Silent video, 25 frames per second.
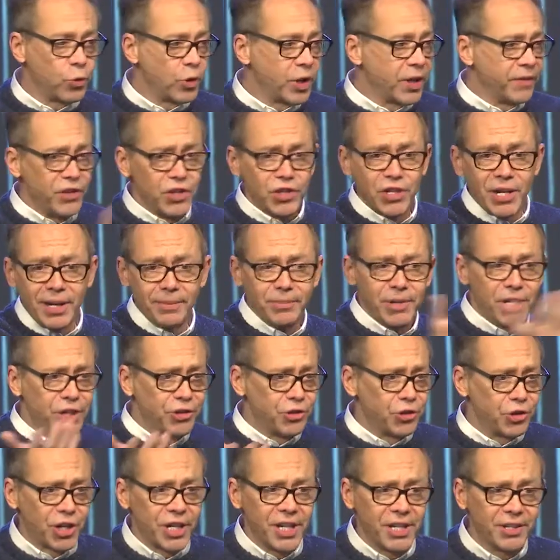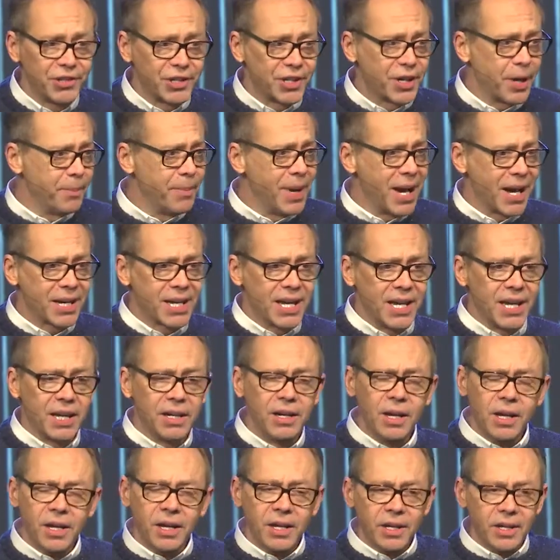We'll give you time to get your kids, come back in.